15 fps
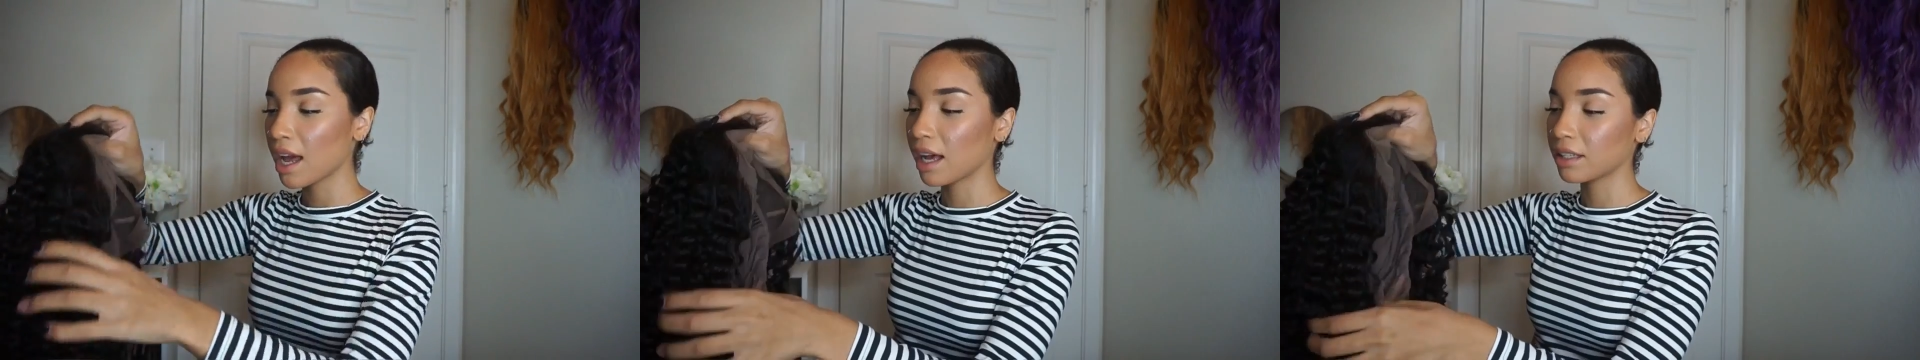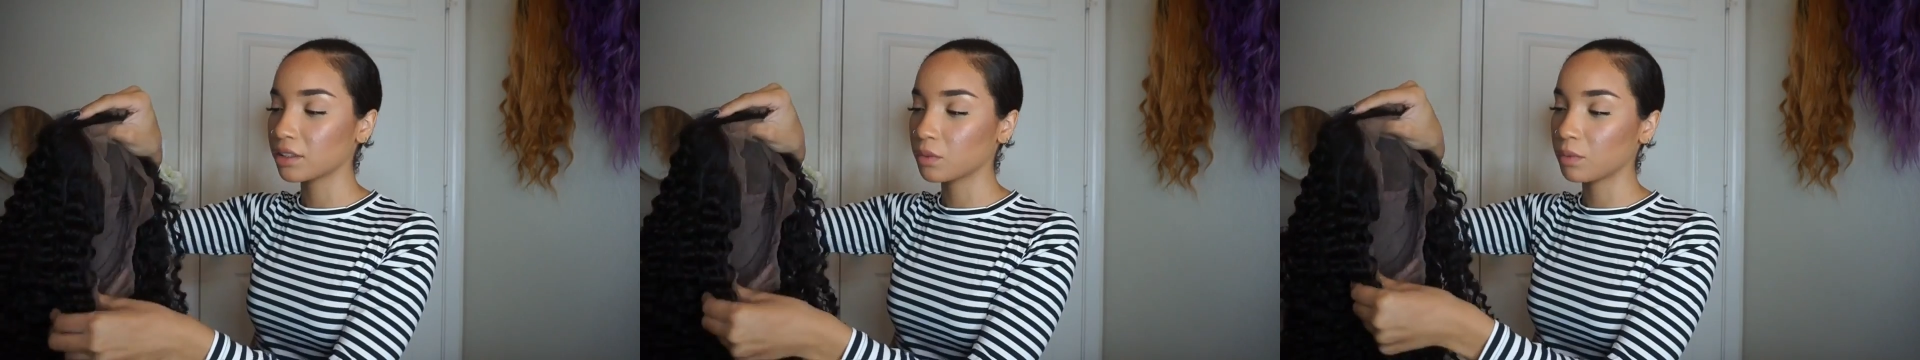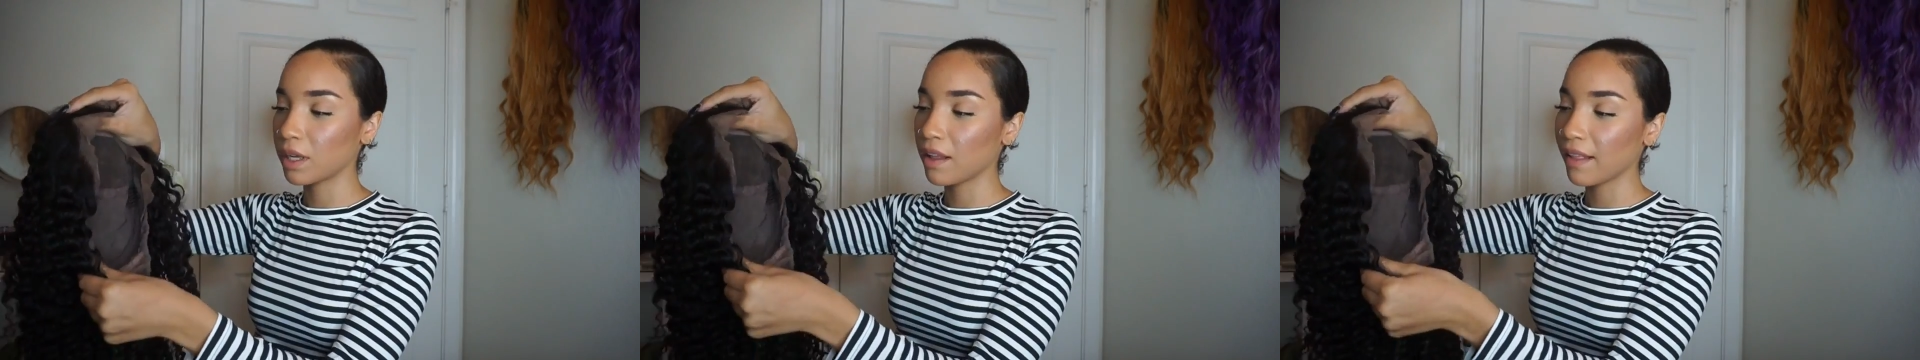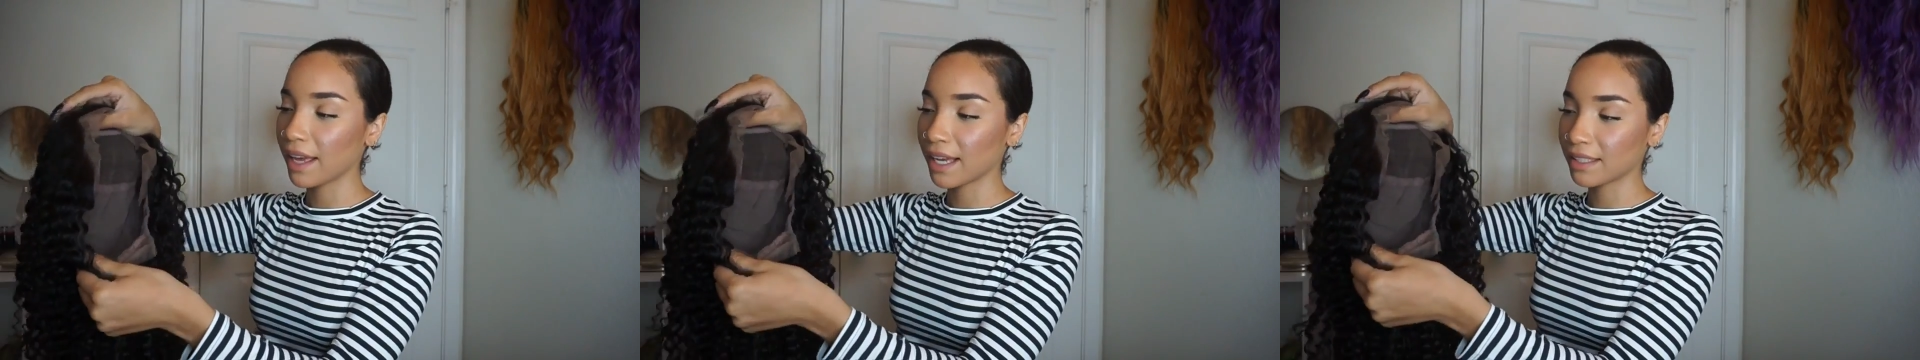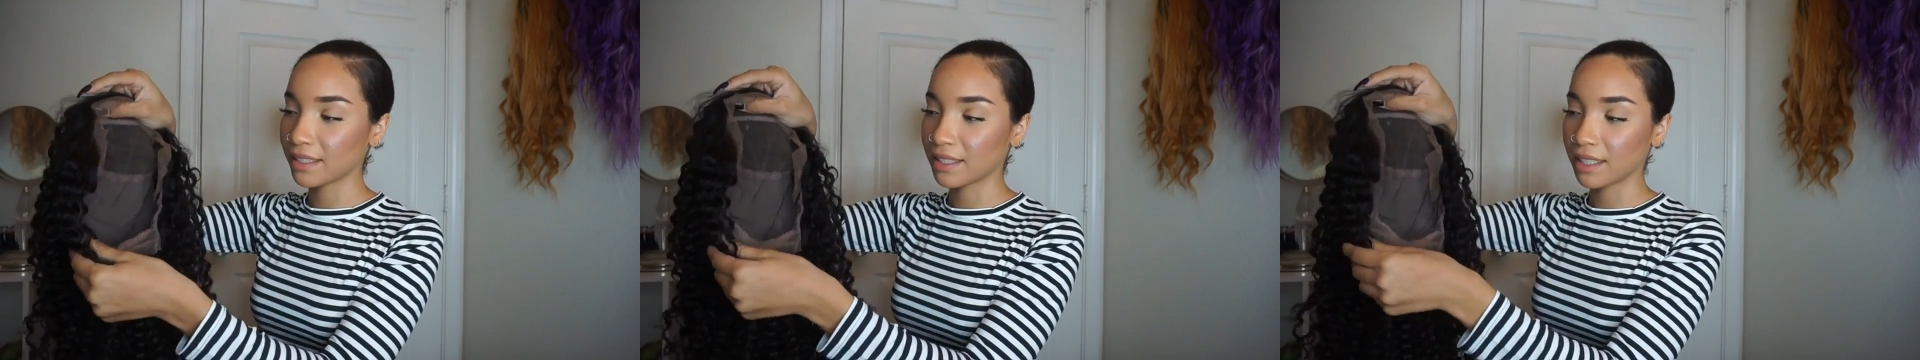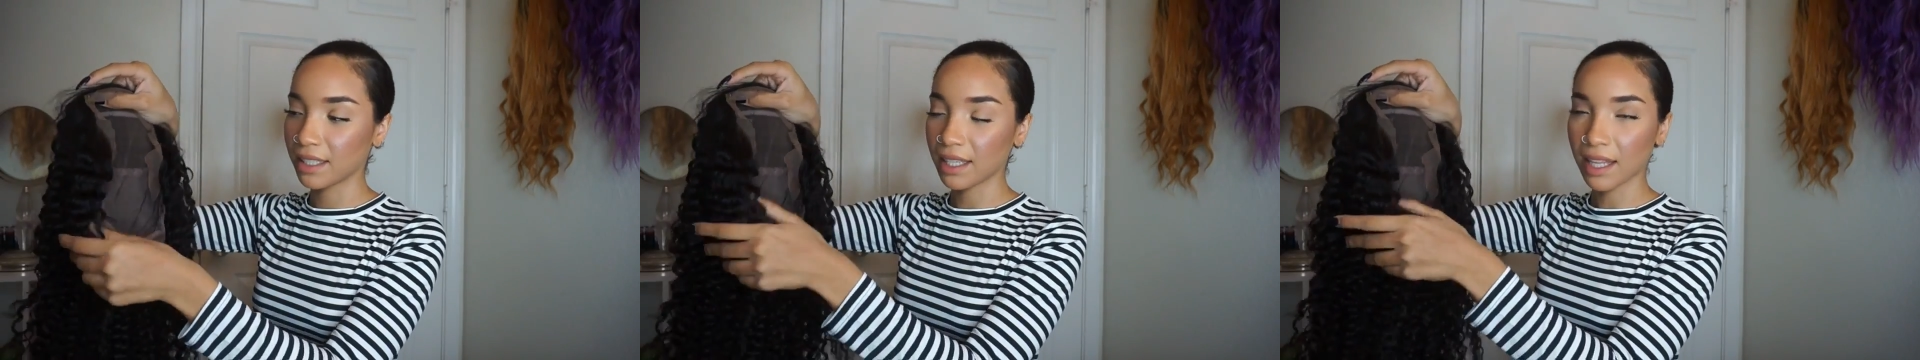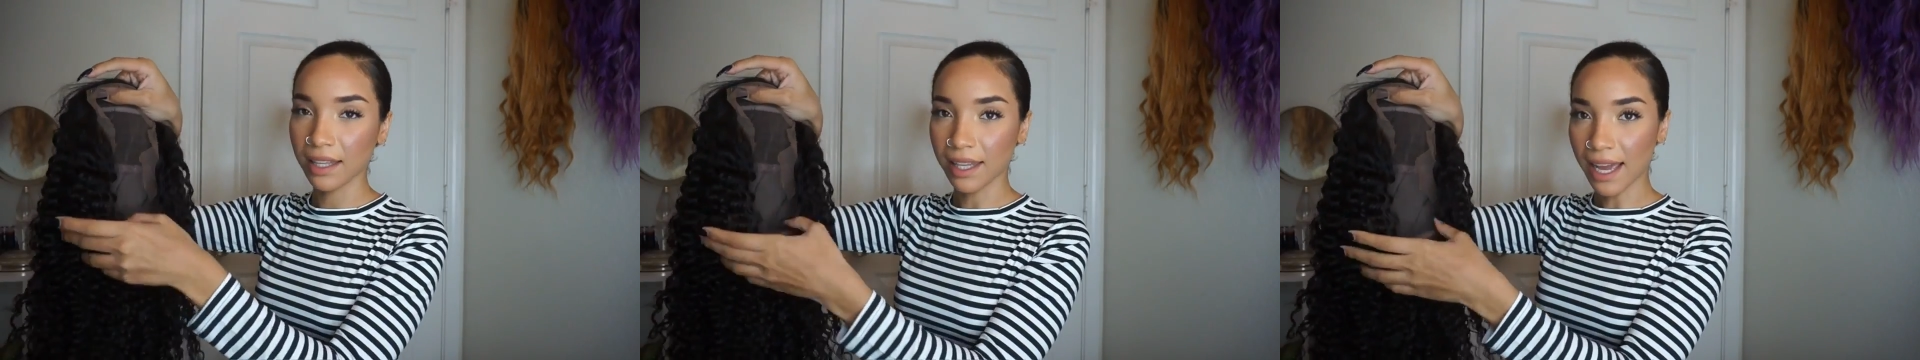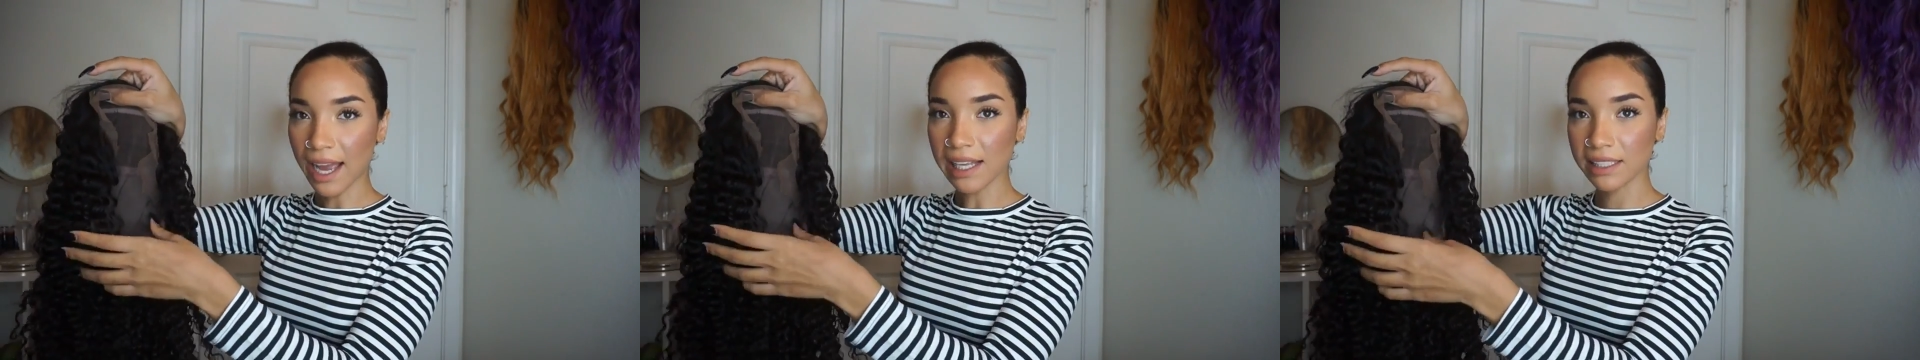as well as the
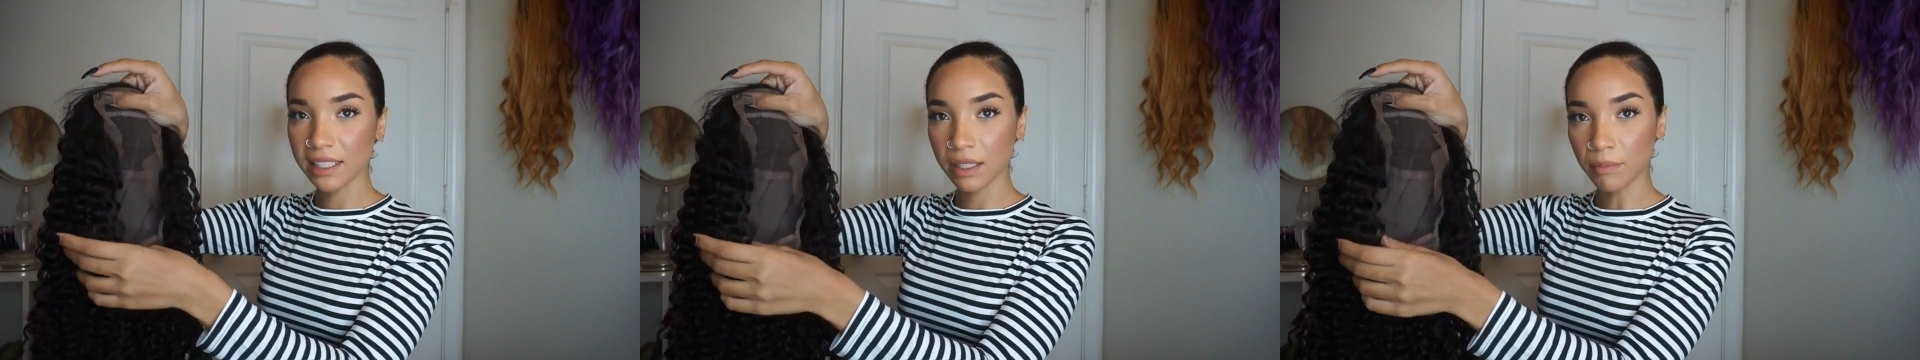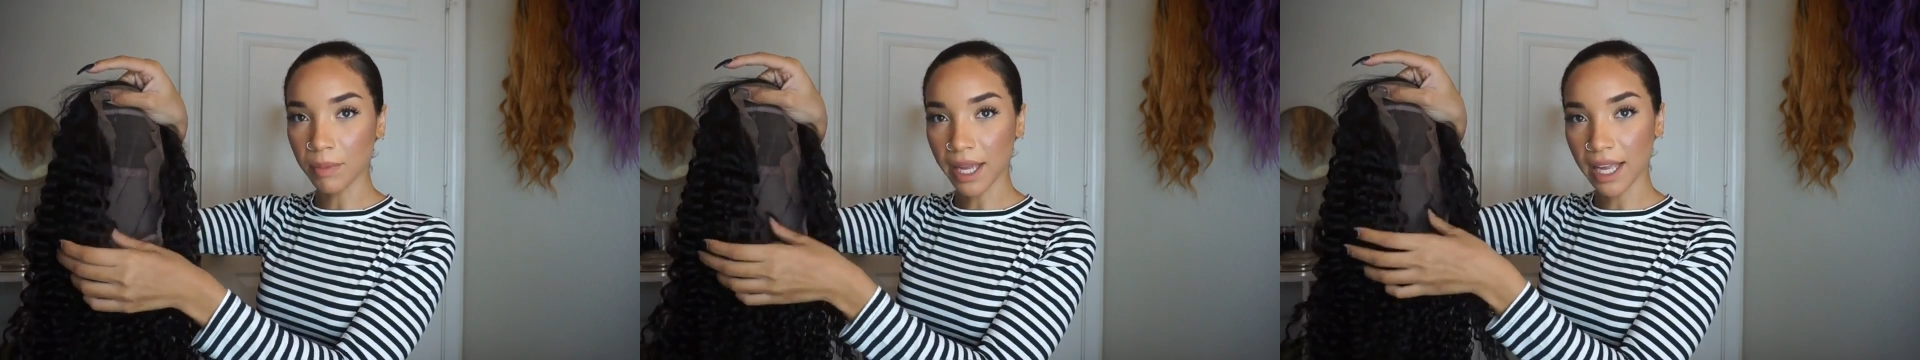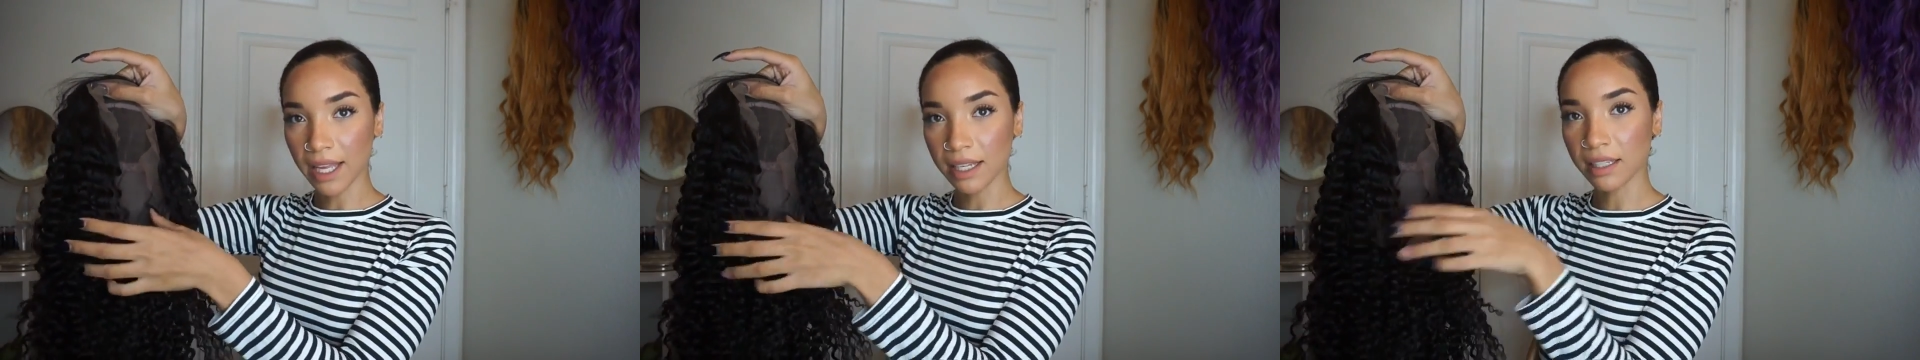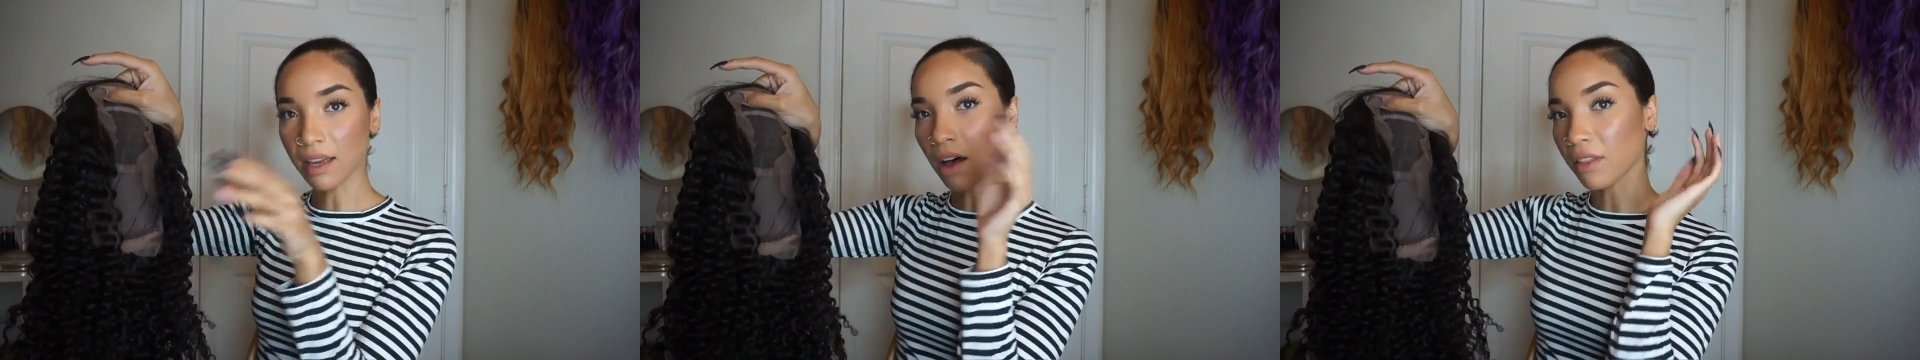elastic band